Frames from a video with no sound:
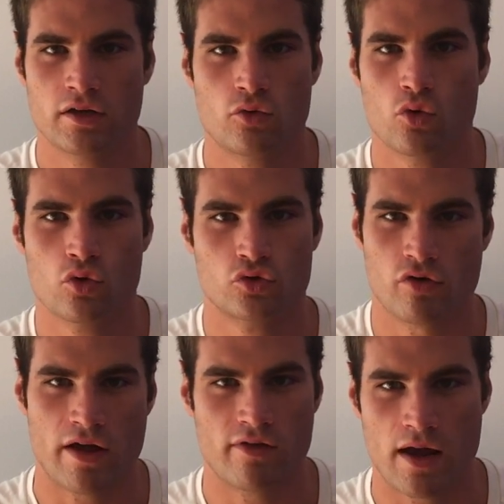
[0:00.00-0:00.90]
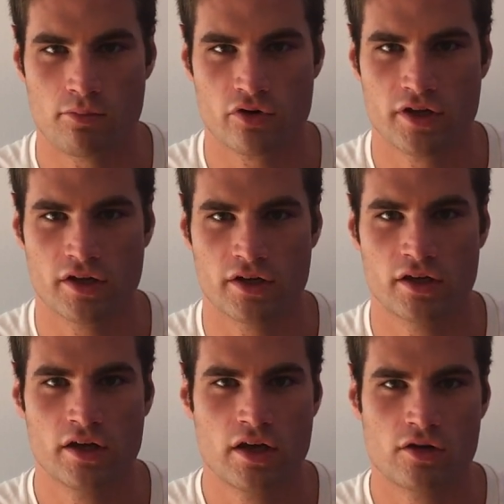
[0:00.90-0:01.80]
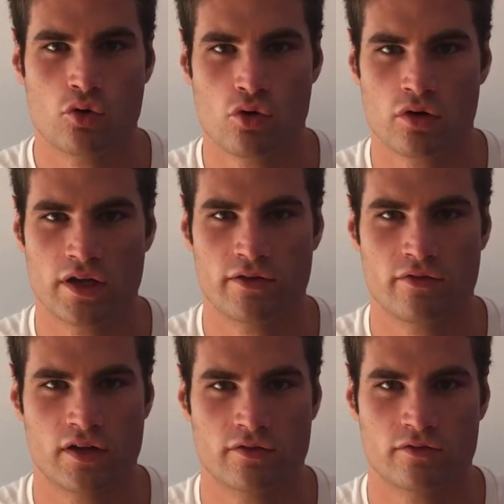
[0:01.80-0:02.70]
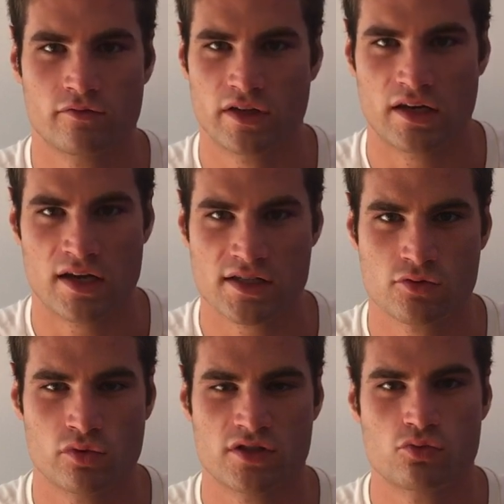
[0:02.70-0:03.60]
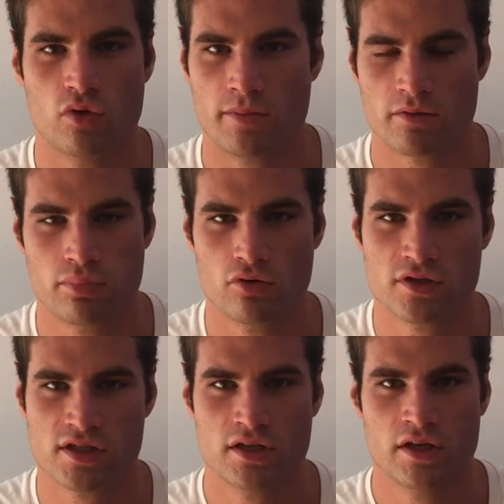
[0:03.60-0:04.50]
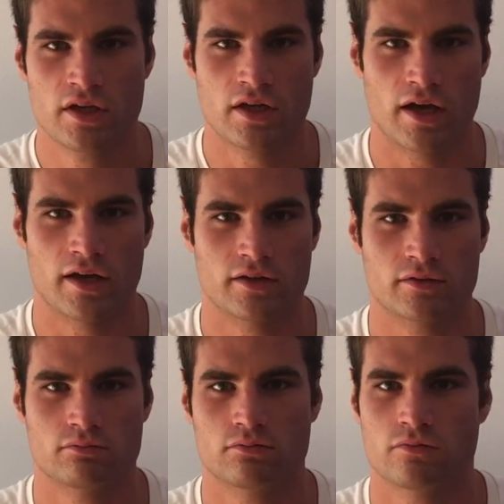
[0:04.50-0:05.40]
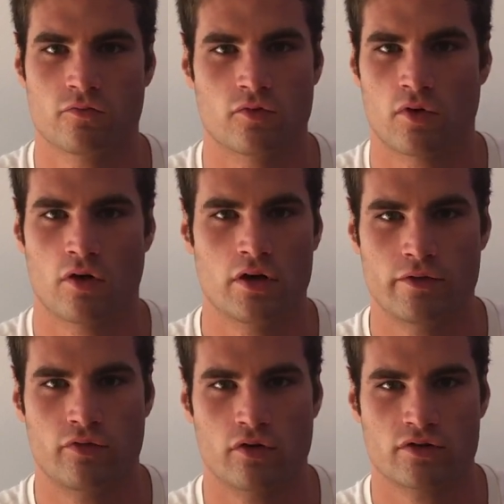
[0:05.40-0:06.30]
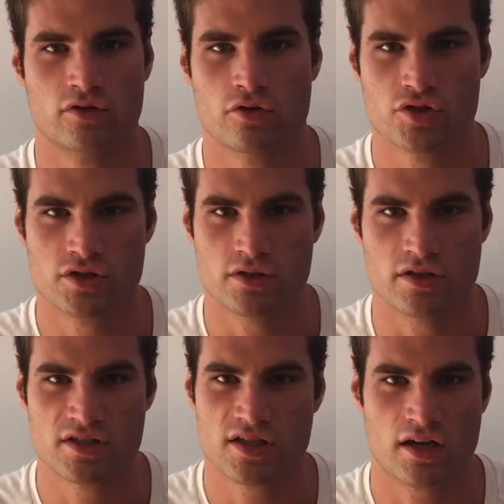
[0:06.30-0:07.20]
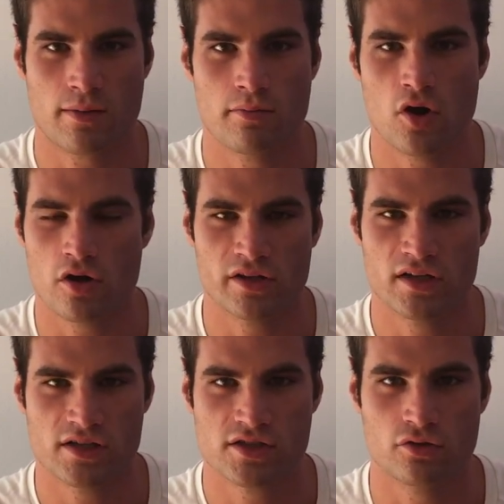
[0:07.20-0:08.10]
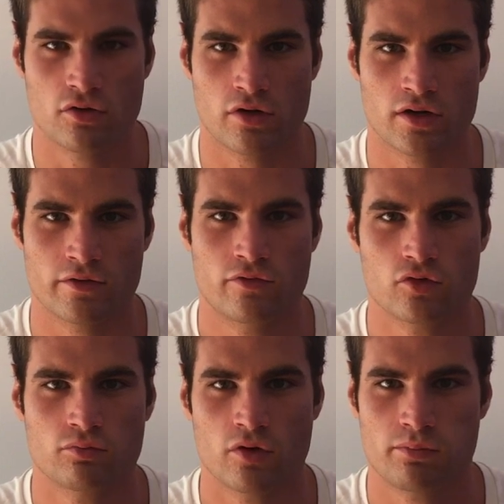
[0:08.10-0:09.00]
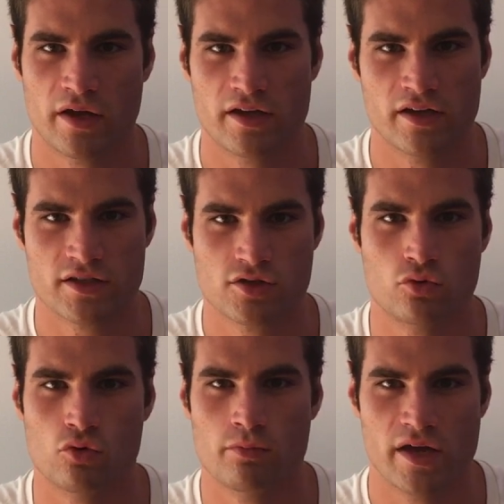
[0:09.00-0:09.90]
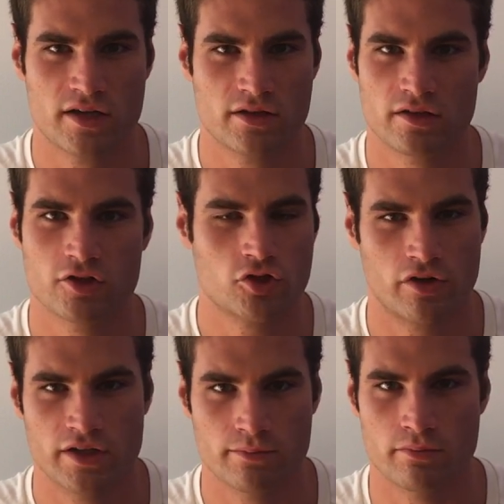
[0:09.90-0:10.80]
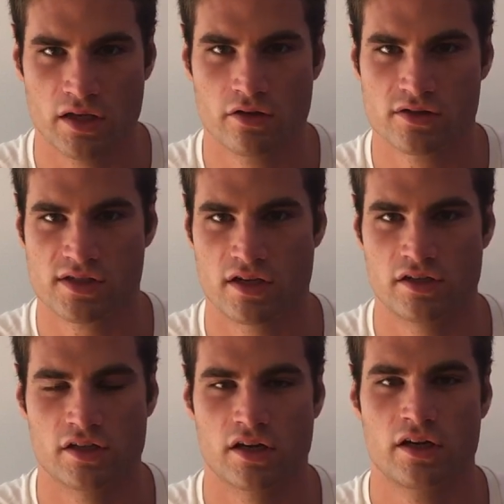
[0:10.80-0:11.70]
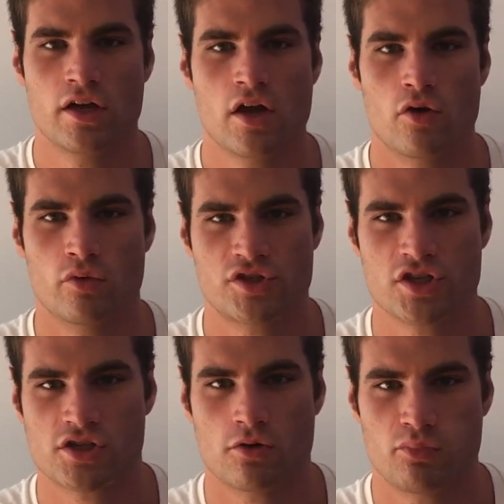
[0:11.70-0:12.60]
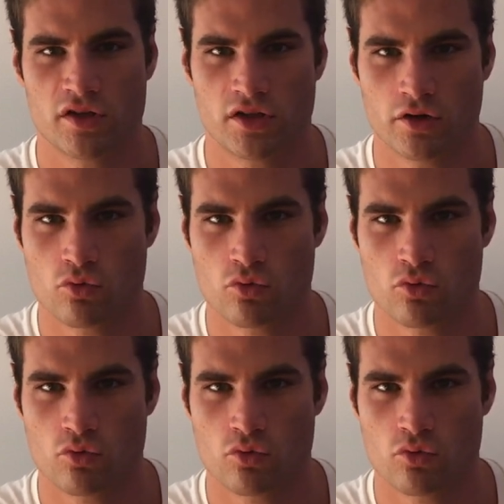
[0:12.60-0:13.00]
who drive Lamborghini, who live in villas with swimming pools, and only for those Instagram models or football players who make literally millions a year, which is completely